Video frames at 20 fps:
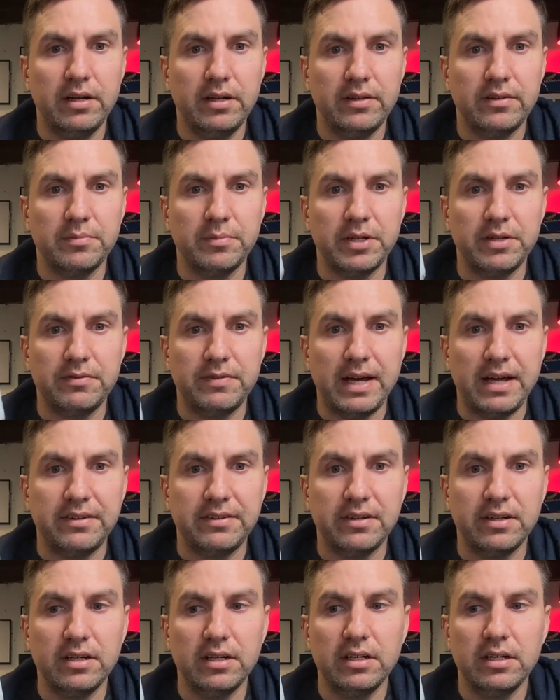It's much
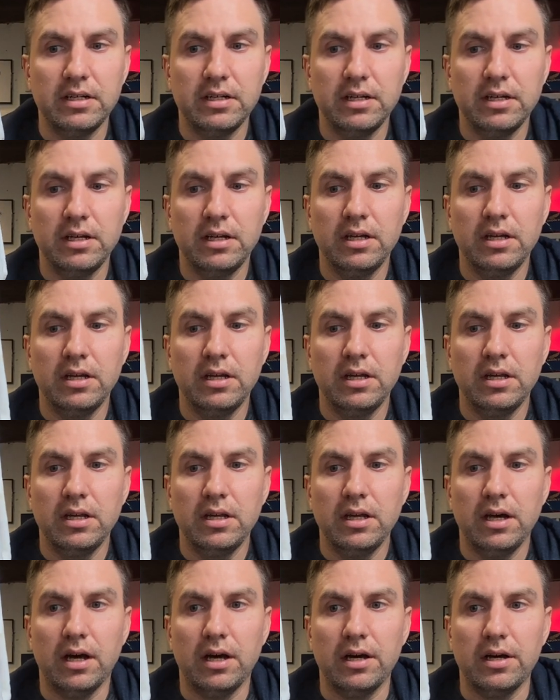faster,
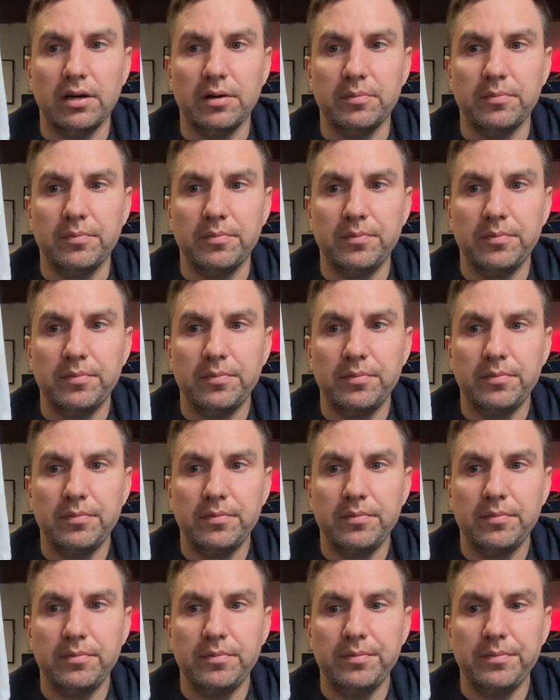and
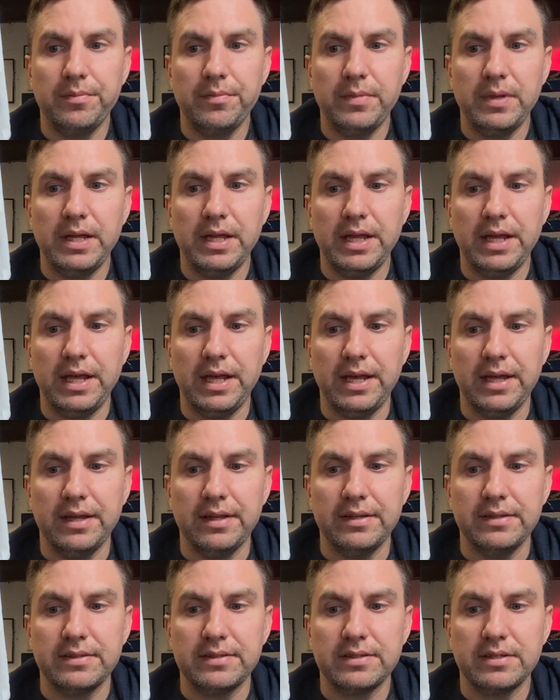
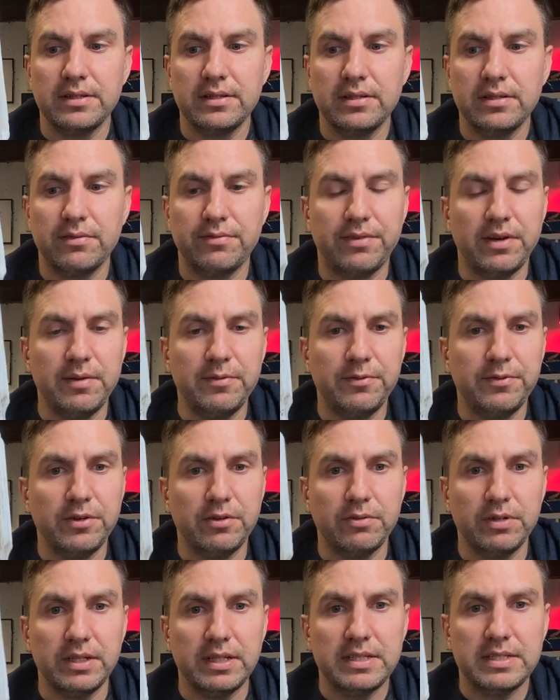the frames feel
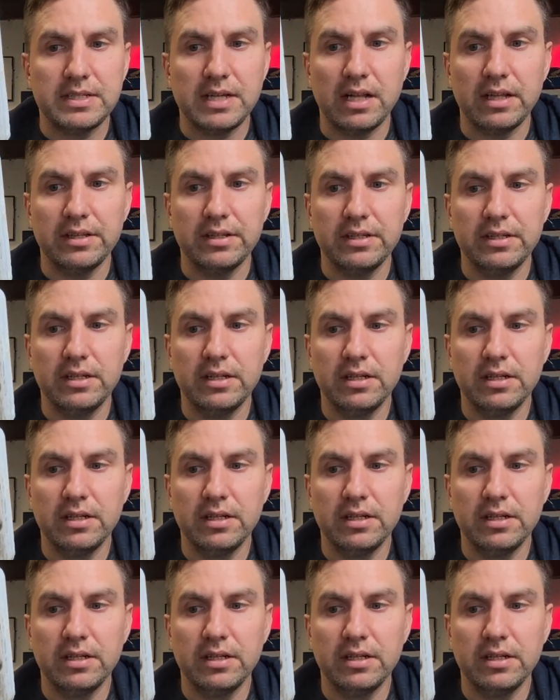really solid.